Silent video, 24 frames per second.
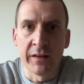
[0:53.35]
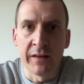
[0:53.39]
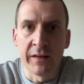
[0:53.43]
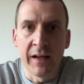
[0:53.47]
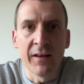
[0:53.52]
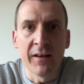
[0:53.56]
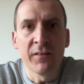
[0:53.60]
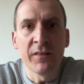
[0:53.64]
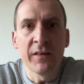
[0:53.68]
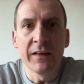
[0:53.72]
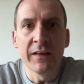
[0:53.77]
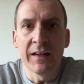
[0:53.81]
And I
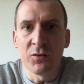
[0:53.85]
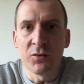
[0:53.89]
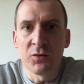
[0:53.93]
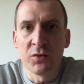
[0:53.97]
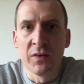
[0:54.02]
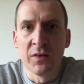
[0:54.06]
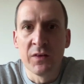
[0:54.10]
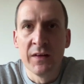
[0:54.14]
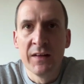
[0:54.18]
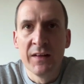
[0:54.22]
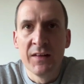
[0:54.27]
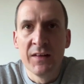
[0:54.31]
think that's
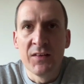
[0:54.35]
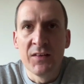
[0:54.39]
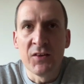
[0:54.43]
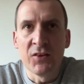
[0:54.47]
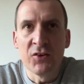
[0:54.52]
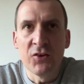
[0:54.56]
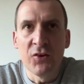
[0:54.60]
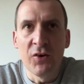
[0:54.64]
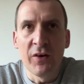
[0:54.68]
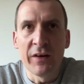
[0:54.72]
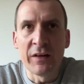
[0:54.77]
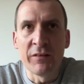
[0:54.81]
the
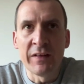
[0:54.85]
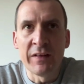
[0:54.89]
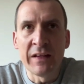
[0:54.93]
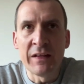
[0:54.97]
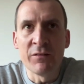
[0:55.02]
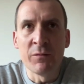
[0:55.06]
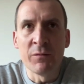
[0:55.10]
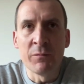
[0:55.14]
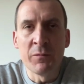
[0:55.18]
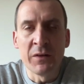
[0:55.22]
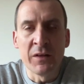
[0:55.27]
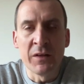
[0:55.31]
sign of an
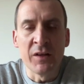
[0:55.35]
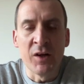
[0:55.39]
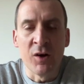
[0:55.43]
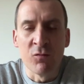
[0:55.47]
even,